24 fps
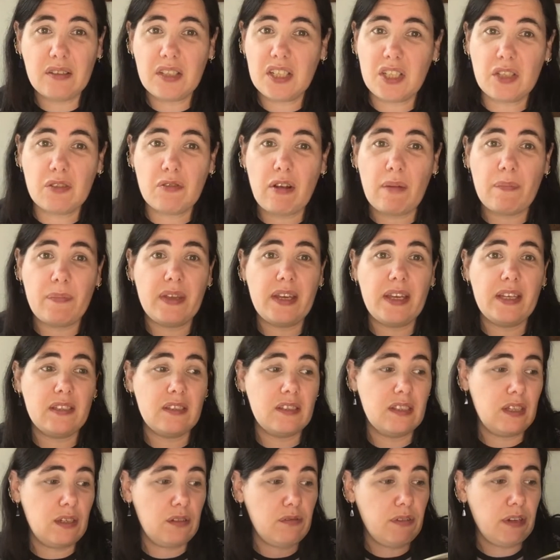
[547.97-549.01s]
I'll just grab these and
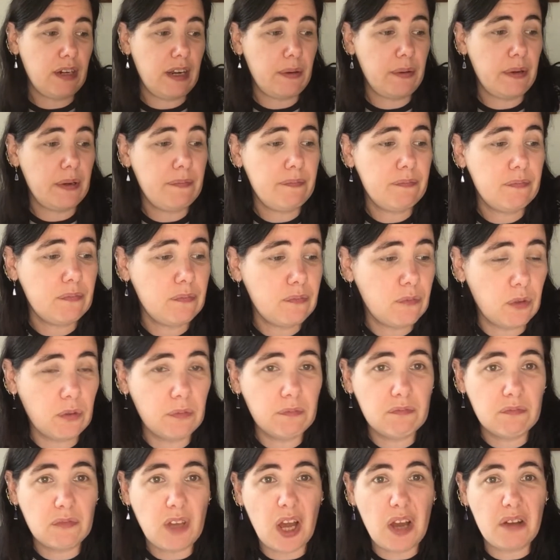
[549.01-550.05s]
stitch for an hour, or
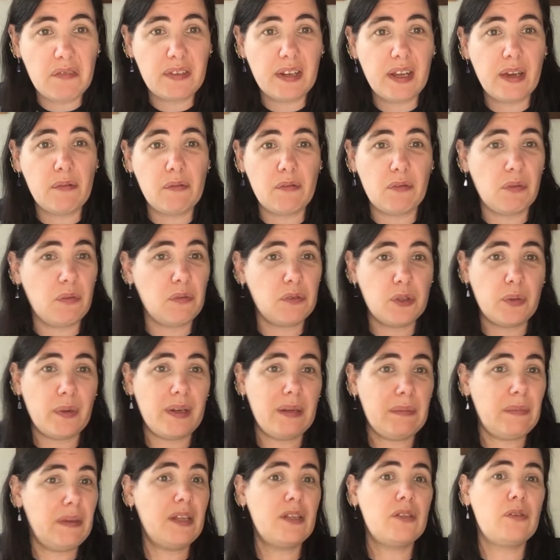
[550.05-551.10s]
half an hour, or 20
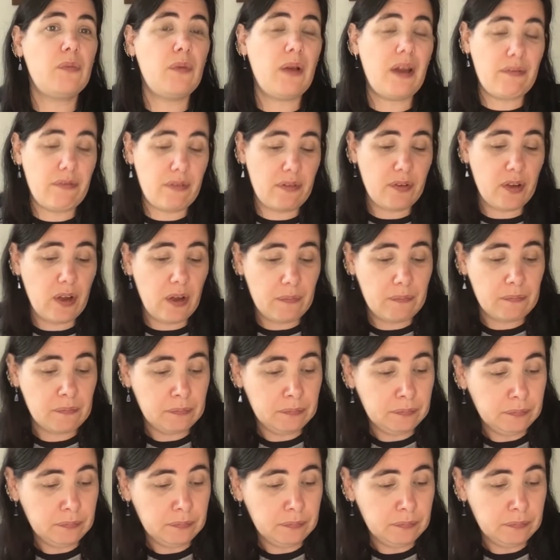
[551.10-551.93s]
minutes, or whatever I've got.